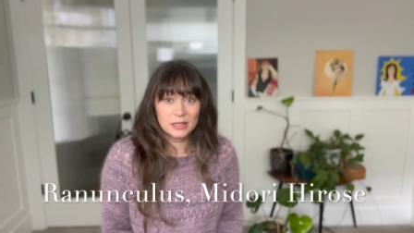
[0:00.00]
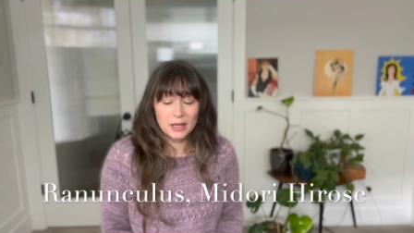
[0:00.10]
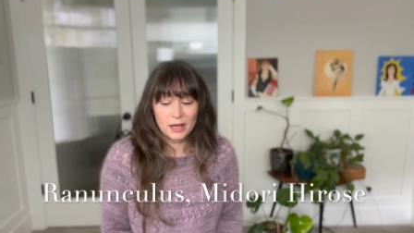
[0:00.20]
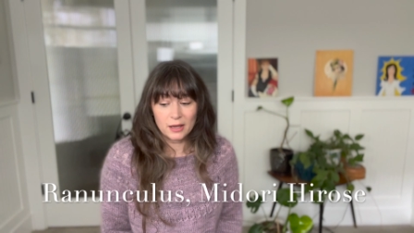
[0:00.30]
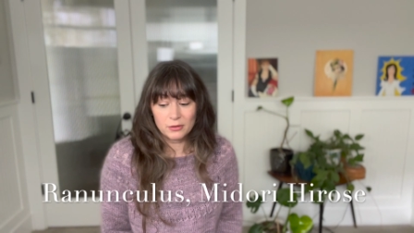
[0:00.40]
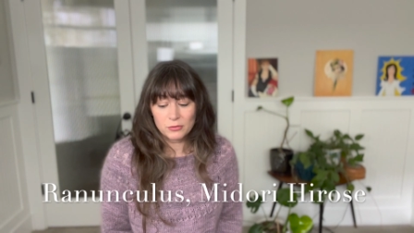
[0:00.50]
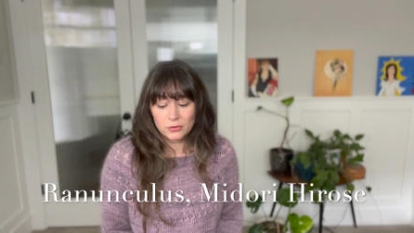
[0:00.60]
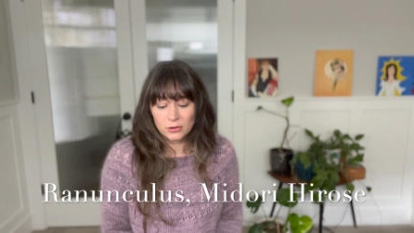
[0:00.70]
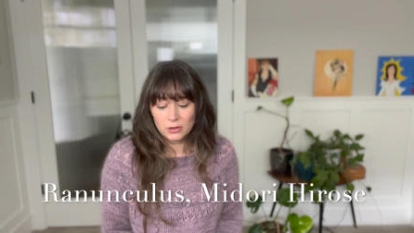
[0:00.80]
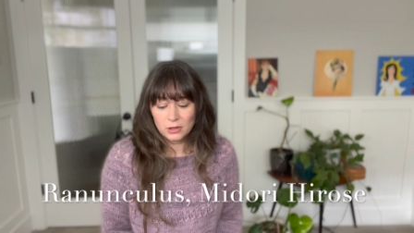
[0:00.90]
have,
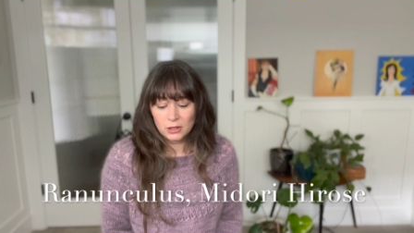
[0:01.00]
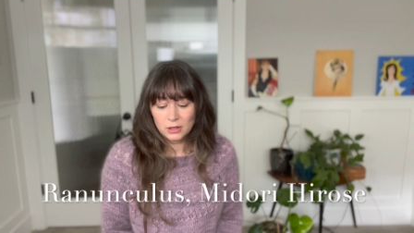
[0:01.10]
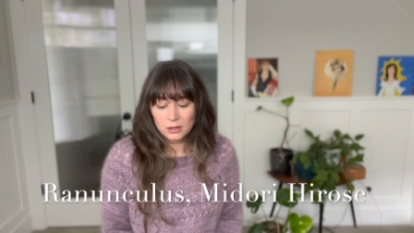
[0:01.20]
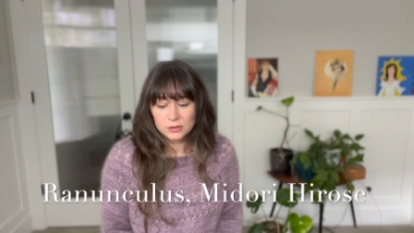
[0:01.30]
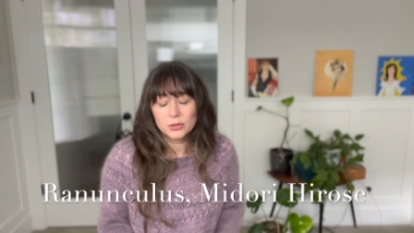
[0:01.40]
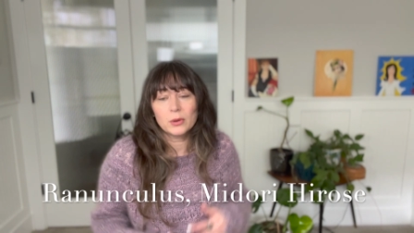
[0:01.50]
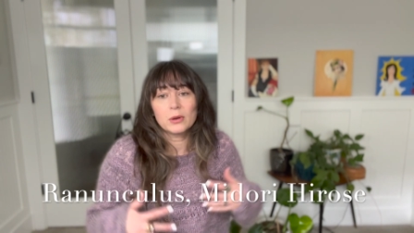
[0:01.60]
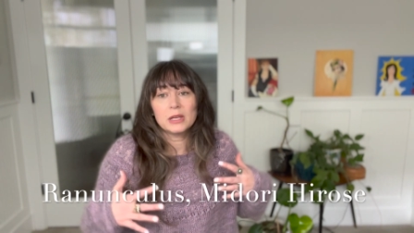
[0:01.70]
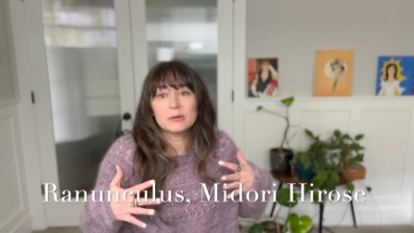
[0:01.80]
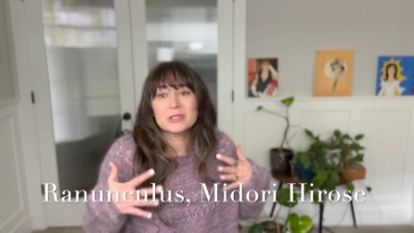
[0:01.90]
so
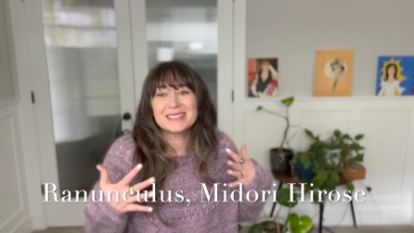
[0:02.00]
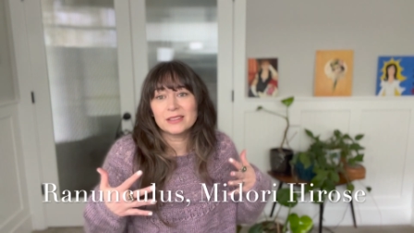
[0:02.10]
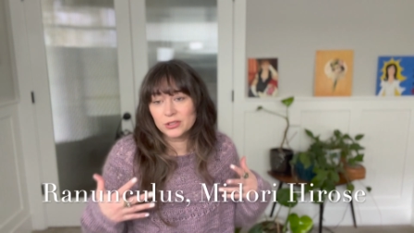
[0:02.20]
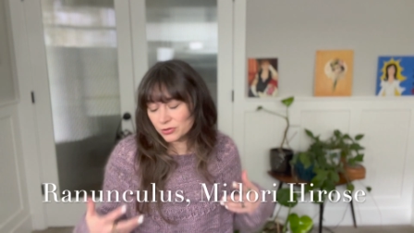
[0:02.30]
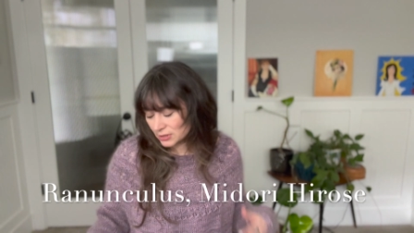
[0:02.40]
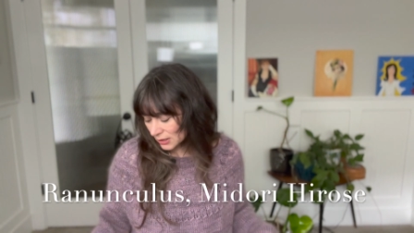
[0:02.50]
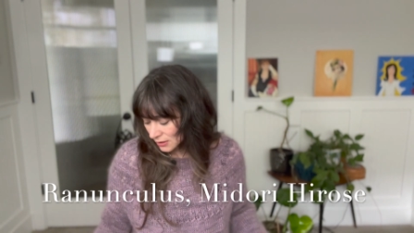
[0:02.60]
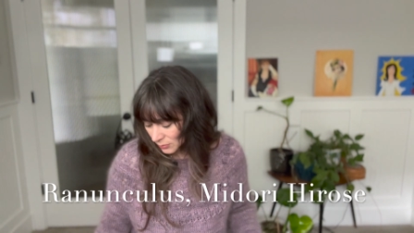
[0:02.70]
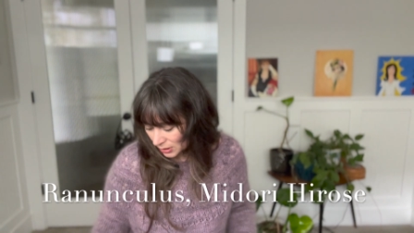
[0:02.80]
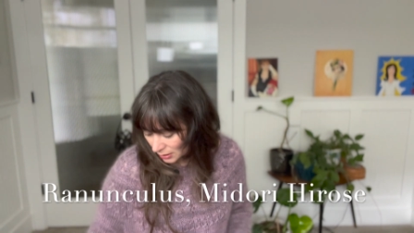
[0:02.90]
it was still interesting
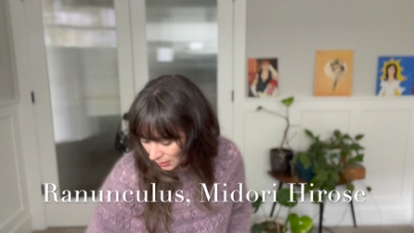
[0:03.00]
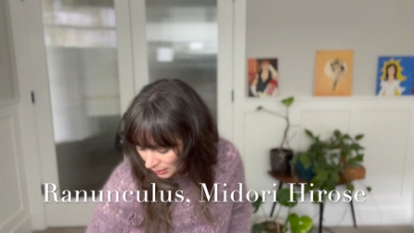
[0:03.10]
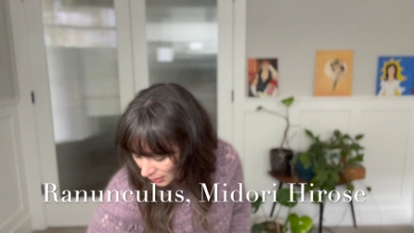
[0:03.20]
to me.